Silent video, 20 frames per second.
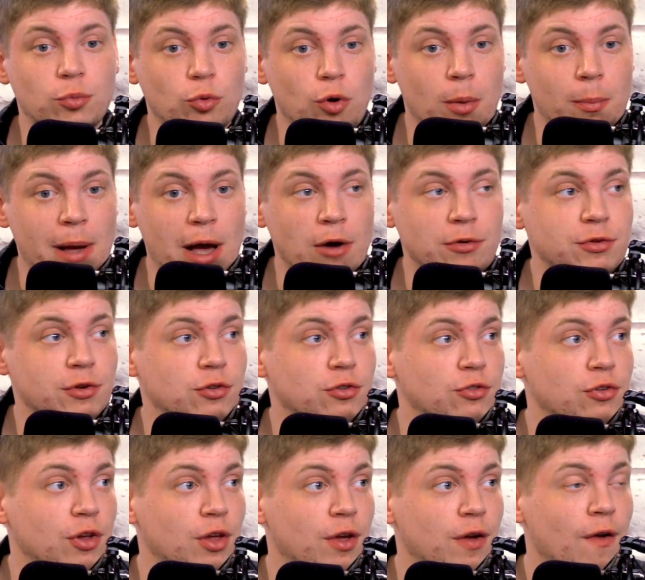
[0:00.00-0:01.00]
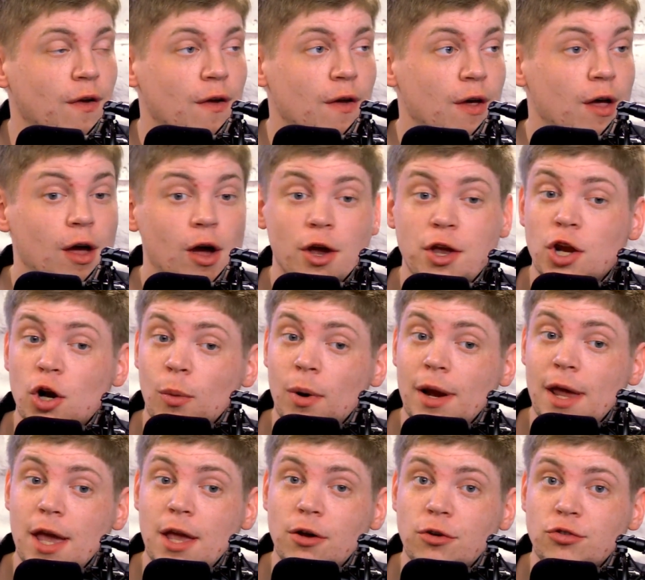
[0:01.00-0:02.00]
We're about to see, you know
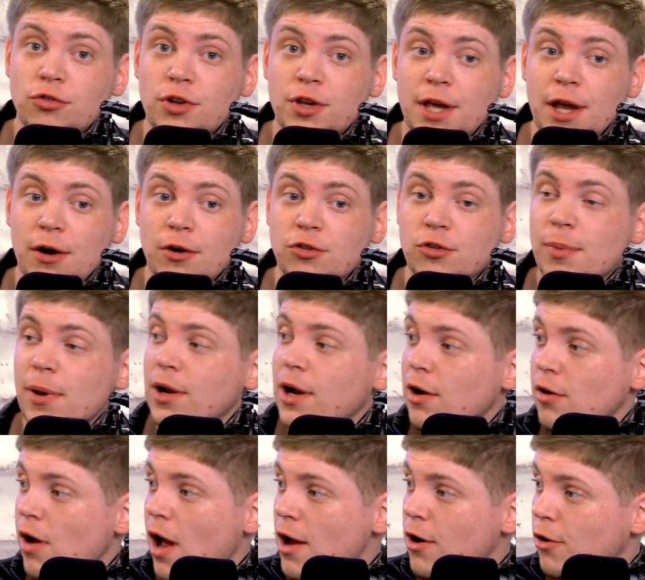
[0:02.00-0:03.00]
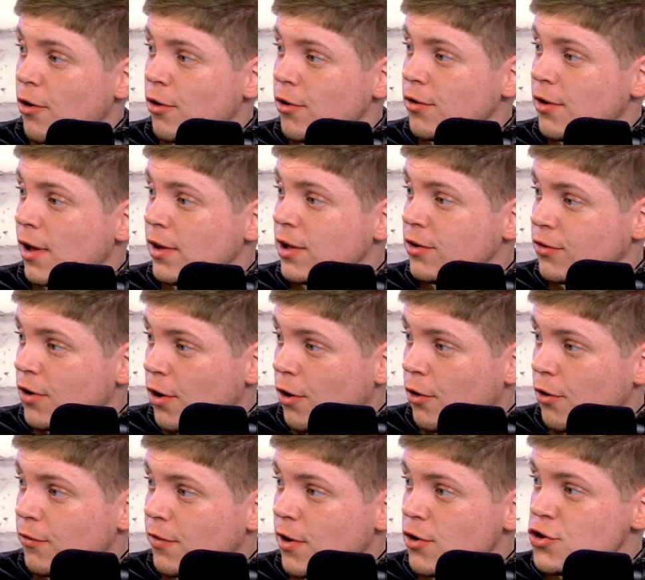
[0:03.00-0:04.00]
what AOC cares about, I heard, at least I
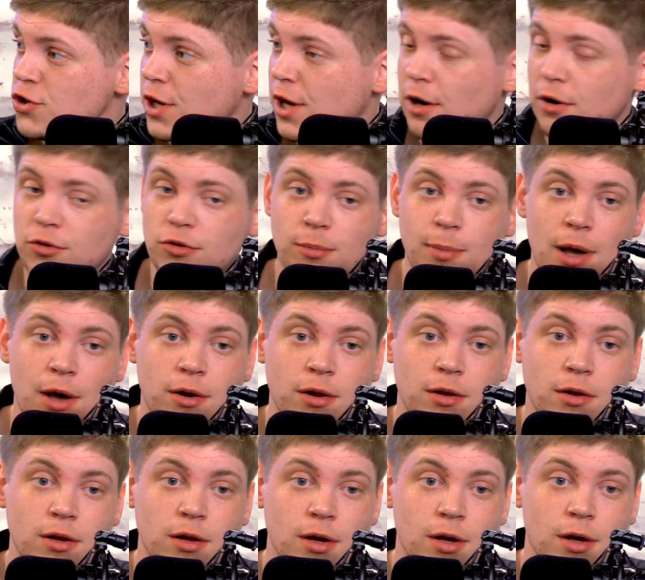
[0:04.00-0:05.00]
heard that she cares about it?